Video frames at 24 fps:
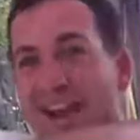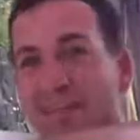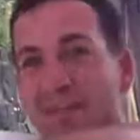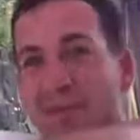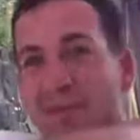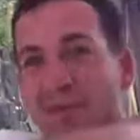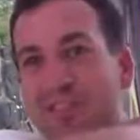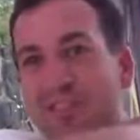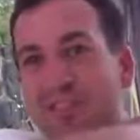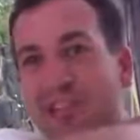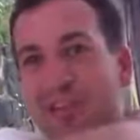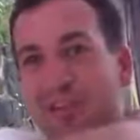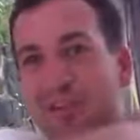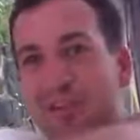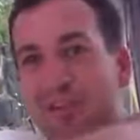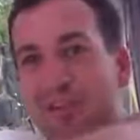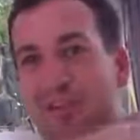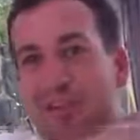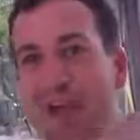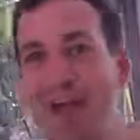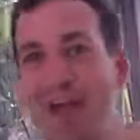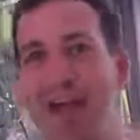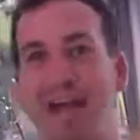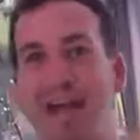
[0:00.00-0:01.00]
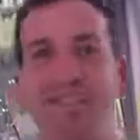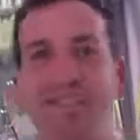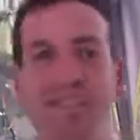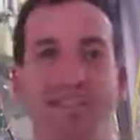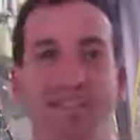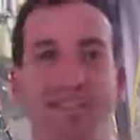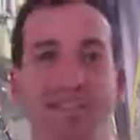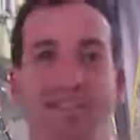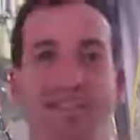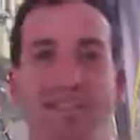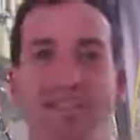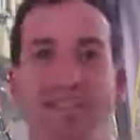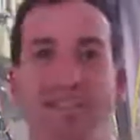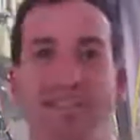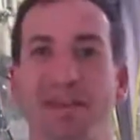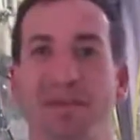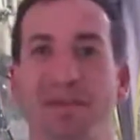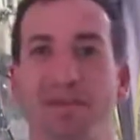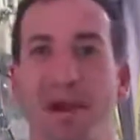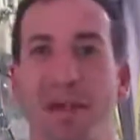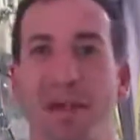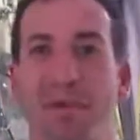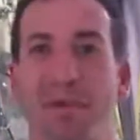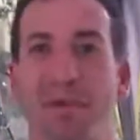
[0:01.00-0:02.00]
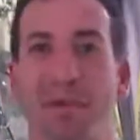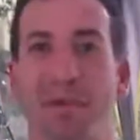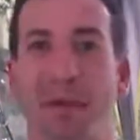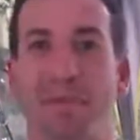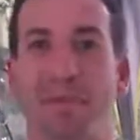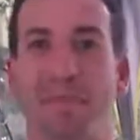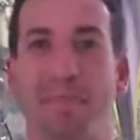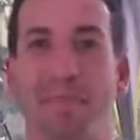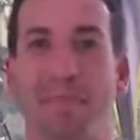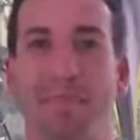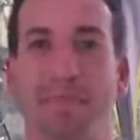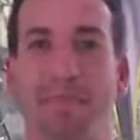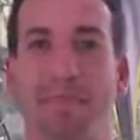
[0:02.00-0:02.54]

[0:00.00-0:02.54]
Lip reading: everyone's able to access this and see it right away.